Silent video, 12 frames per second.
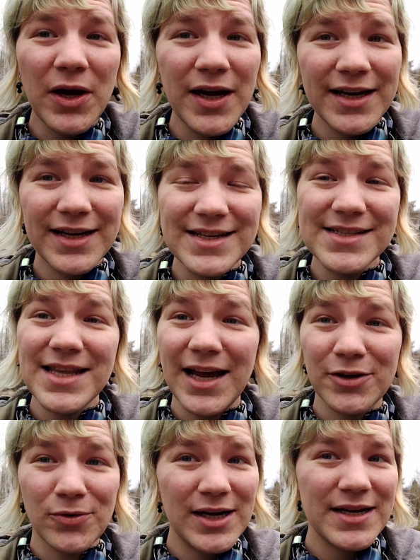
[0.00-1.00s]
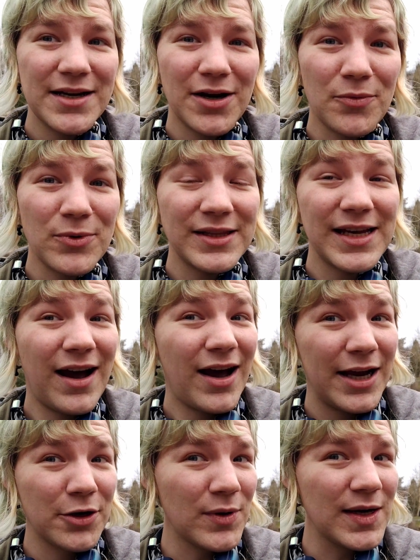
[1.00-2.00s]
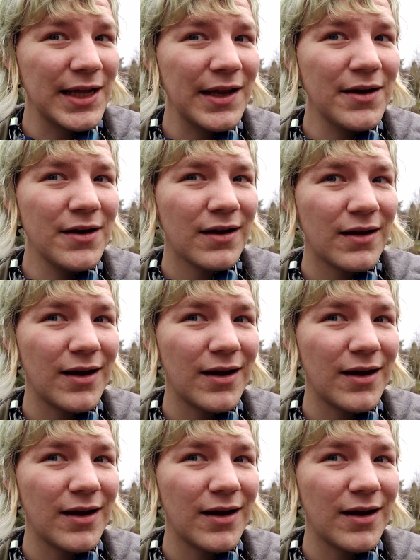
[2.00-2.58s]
But is that gradient a really high gradient?